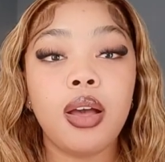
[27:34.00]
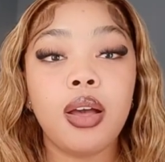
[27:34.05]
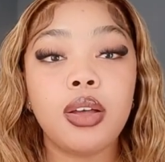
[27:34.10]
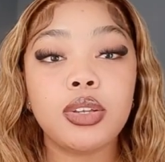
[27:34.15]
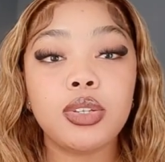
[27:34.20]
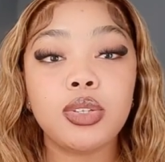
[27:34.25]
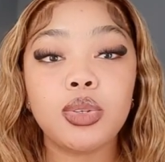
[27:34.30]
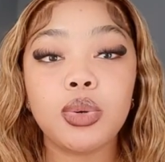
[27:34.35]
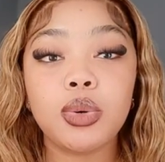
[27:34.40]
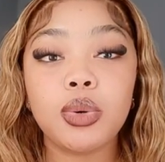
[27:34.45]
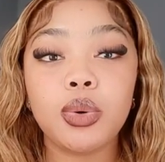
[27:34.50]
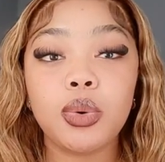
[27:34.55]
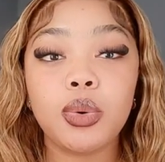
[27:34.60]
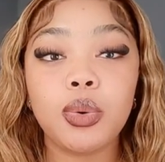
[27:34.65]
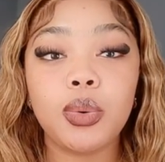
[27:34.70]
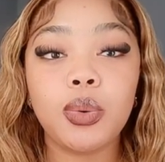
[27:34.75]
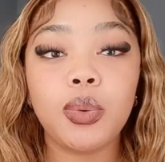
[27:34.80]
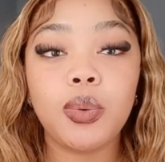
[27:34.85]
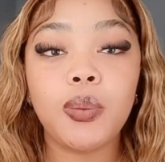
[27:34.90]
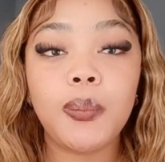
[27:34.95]

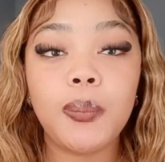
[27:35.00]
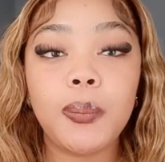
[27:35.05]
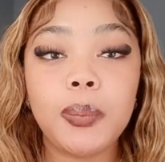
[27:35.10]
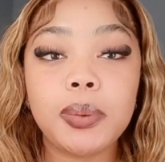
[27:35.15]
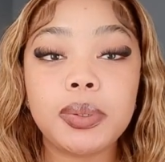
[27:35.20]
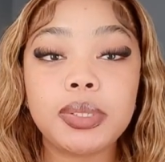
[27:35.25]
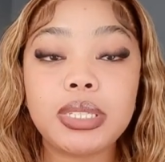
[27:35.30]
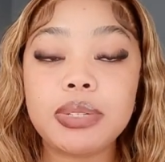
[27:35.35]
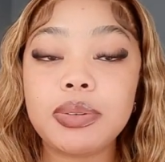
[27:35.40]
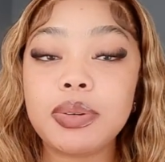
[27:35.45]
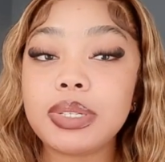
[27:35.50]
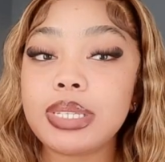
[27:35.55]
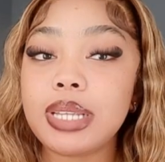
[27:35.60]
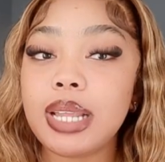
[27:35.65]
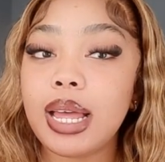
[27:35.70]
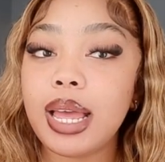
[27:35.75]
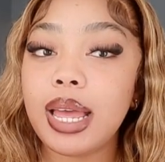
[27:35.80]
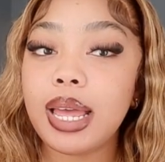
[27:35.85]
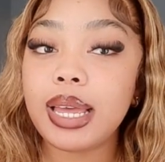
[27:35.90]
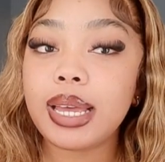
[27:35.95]
So she was
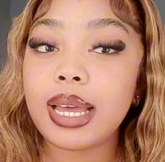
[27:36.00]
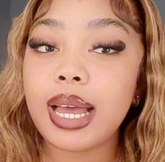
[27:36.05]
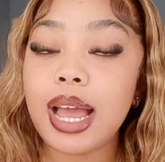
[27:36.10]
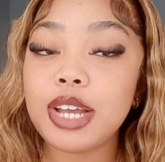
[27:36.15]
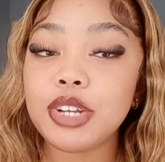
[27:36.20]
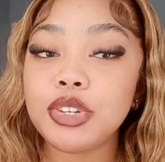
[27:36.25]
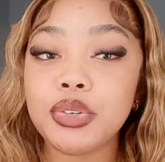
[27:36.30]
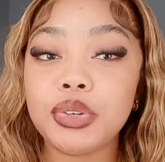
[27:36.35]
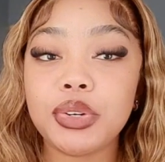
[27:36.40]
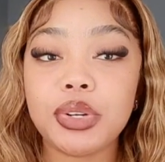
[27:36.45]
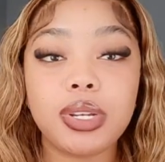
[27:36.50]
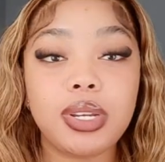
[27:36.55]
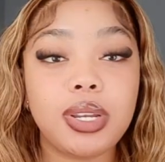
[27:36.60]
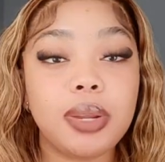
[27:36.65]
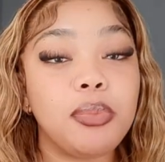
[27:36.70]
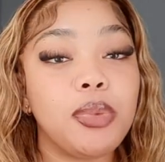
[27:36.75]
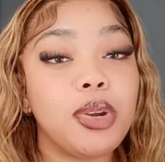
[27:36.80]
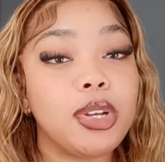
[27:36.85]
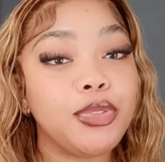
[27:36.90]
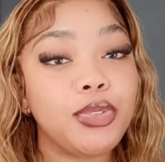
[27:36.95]
like, I should
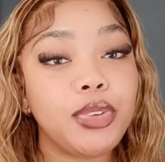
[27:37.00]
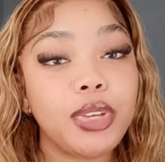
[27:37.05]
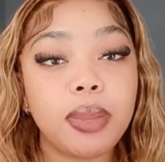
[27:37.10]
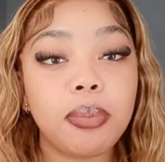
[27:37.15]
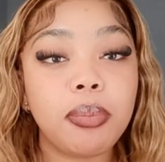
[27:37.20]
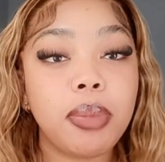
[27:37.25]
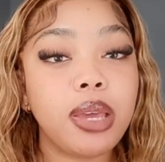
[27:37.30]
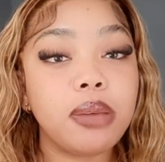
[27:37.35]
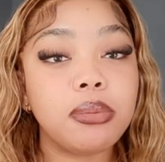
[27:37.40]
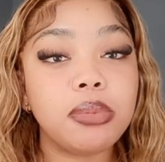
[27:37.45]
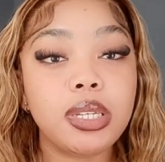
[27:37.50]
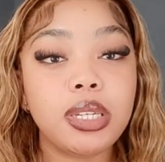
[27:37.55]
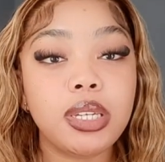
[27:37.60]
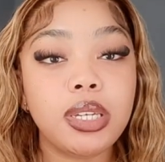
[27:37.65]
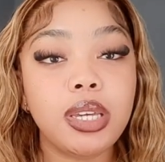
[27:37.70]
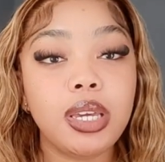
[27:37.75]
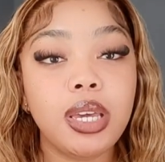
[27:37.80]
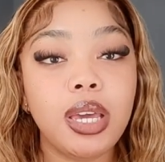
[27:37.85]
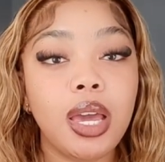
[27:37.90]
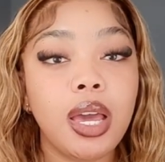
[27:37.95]
breastfeed the
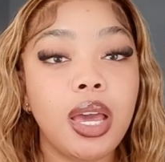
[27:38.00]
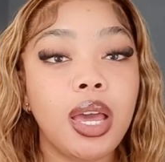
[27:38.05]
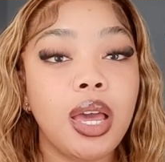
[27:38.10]
baby,